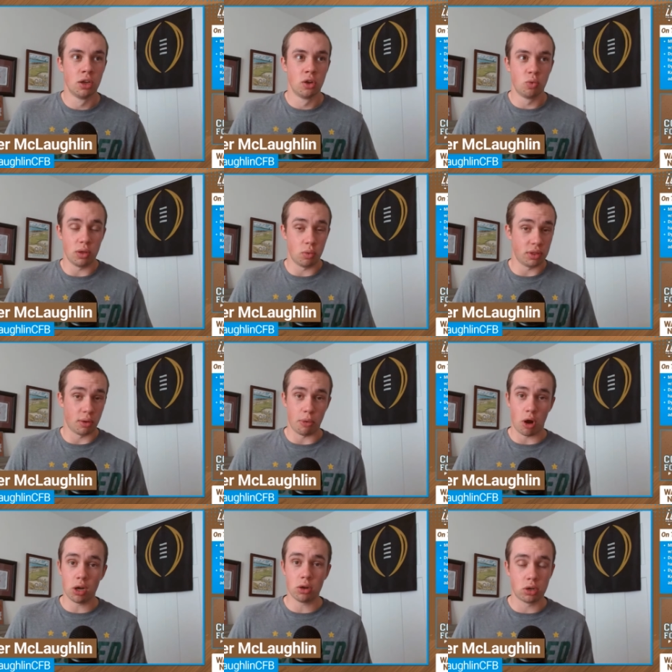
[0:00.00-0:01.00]
with a
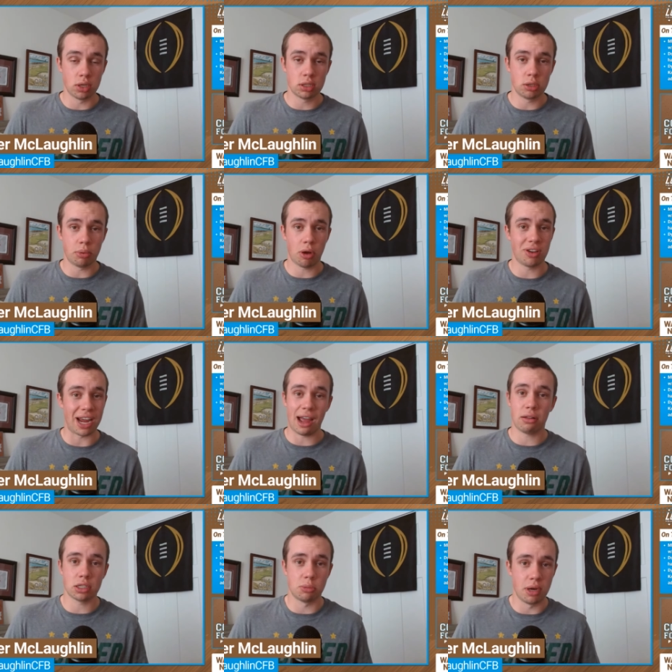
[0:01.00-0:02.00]
Mario Cristobal and
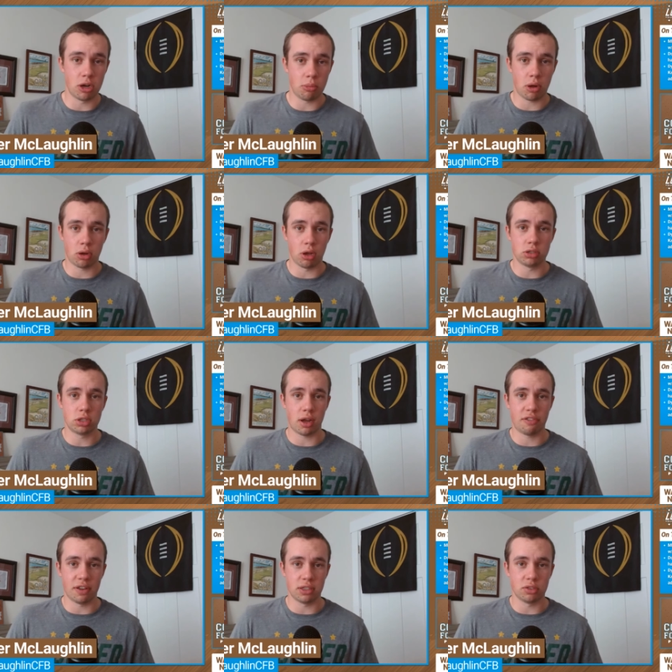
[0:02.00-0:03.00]
Alex Mirabal coached
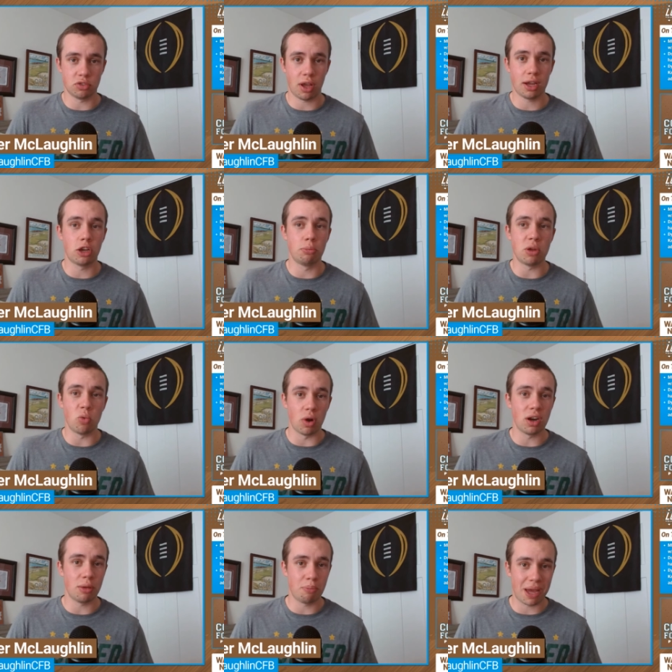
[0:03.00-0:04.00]
offensive line could be
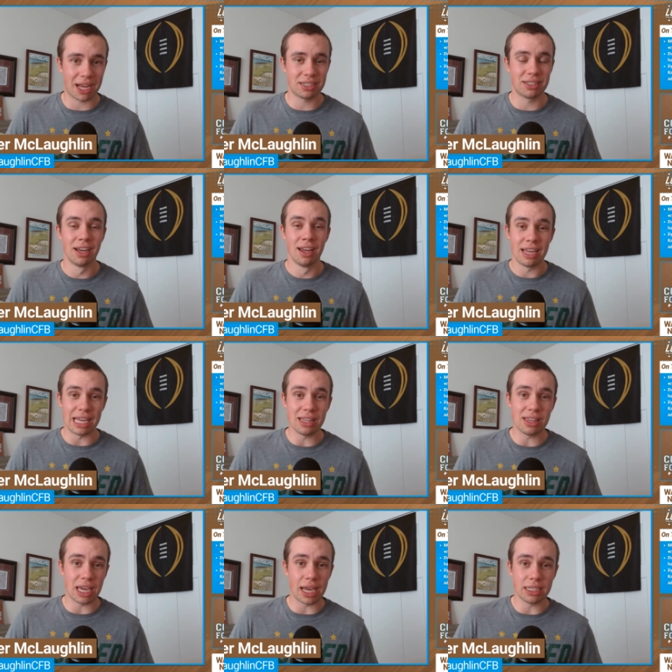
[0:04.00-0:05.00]
one of the best
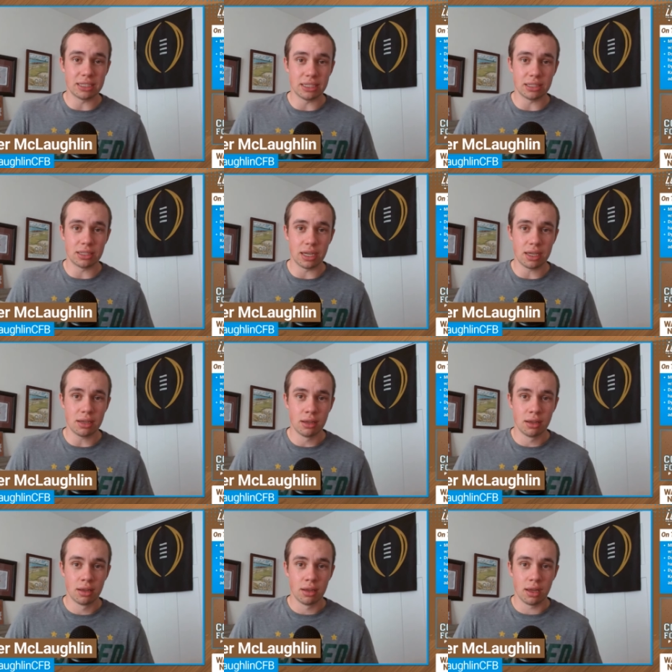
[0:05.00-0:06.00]
in the ACC.
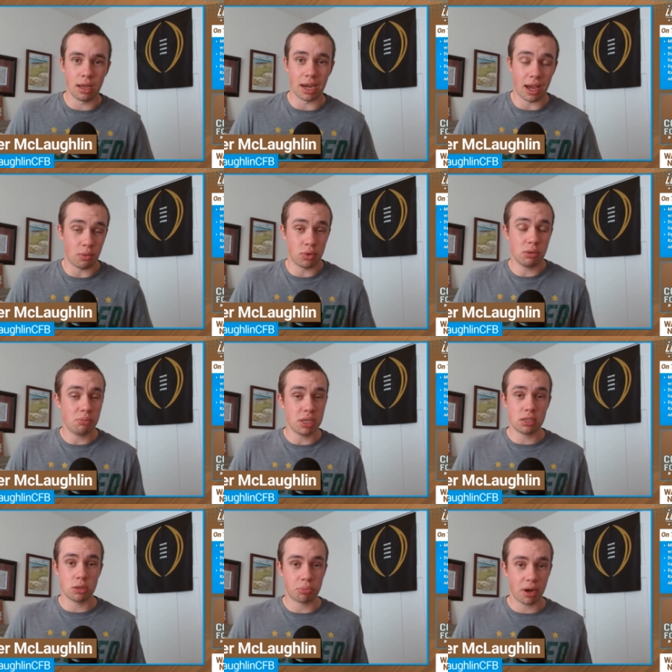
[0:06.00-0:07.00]
And I wouldn't be
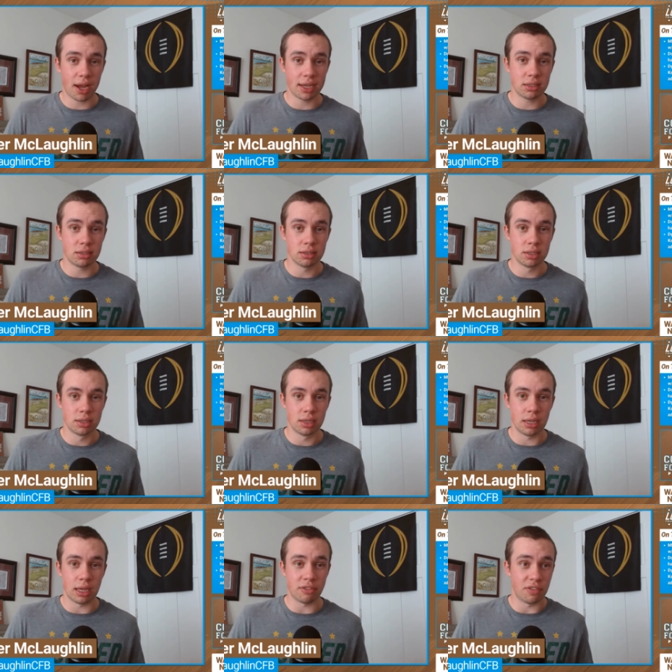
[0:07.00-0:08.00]
surprised
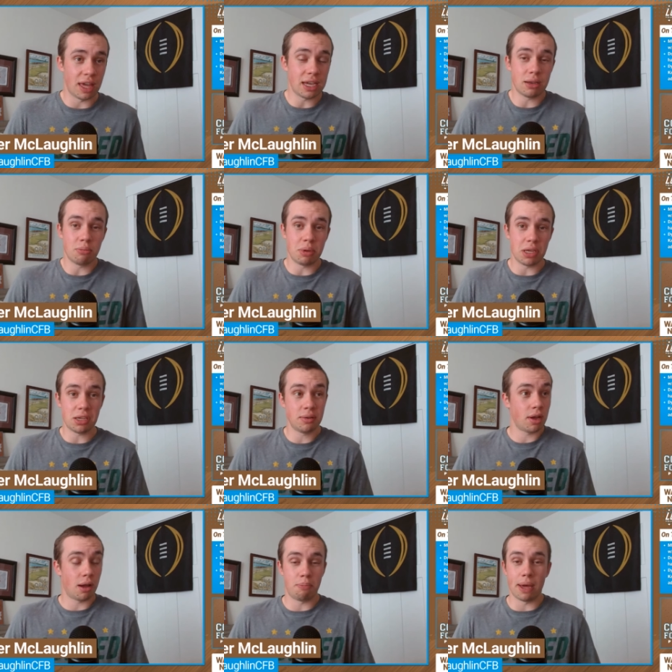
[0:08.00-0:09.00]
if they can be
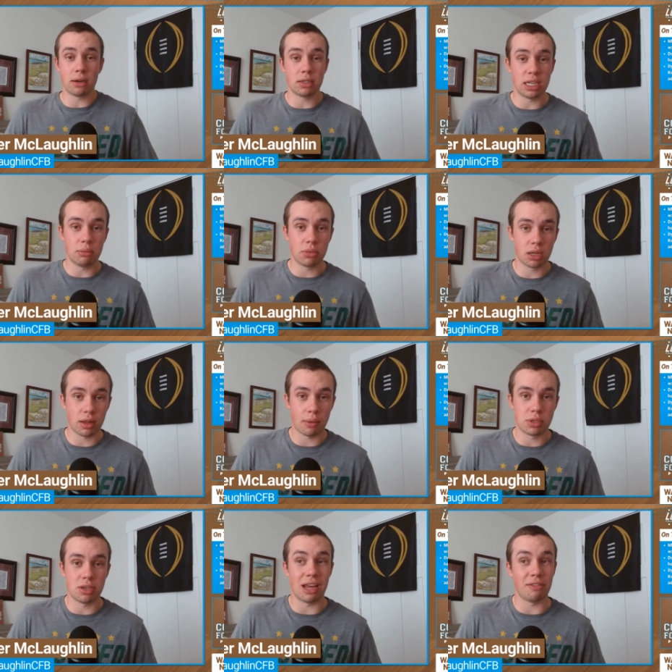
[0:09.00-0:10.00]
a better team than
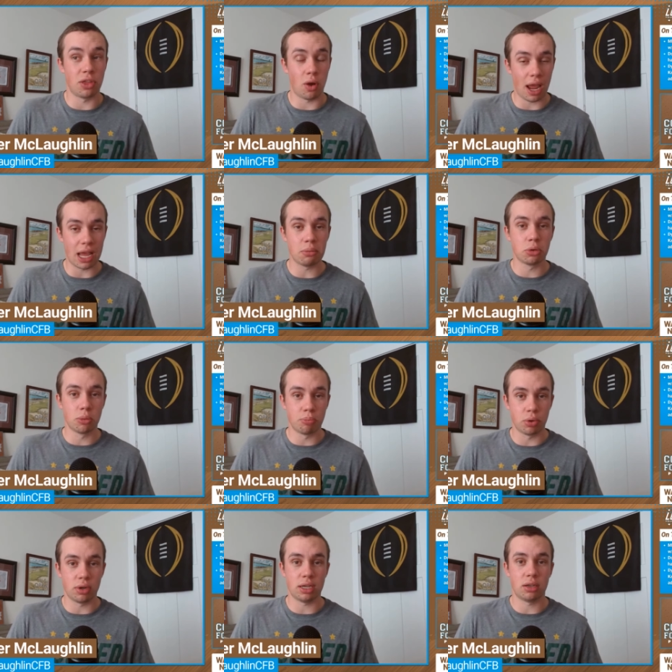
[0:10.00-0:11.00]
Clemson if they're able to
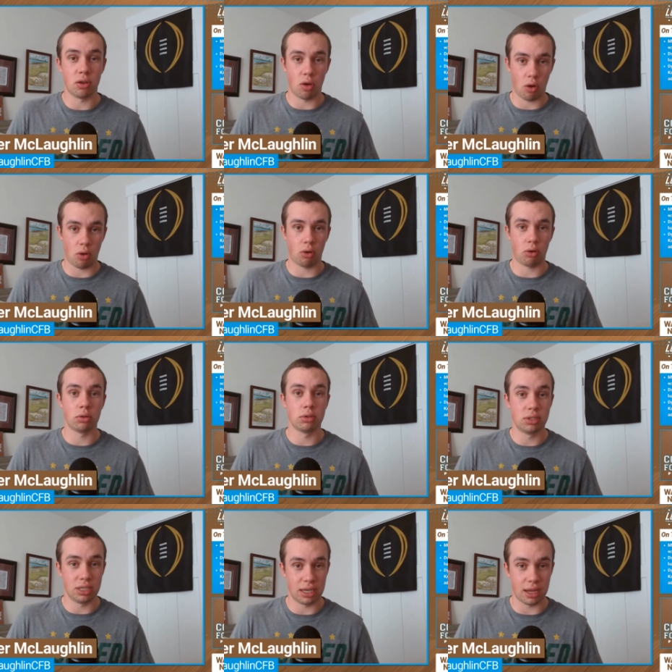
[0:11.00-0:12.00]
put it all
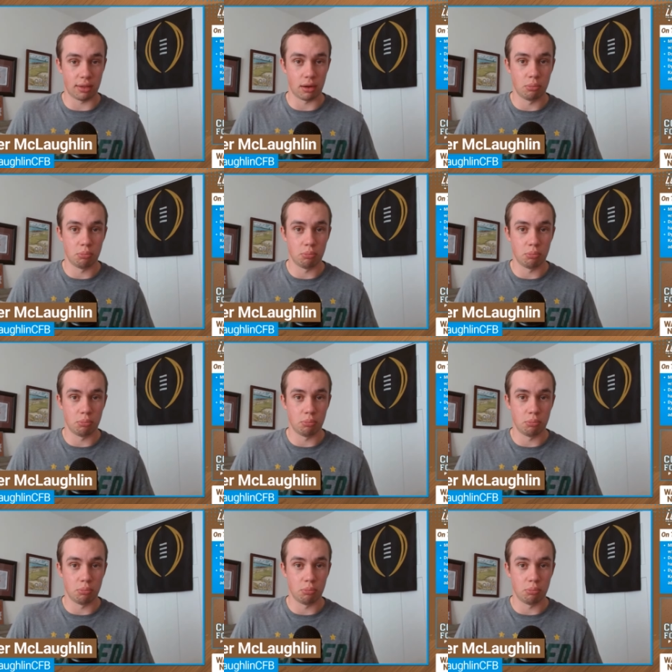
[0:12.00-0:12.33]
together.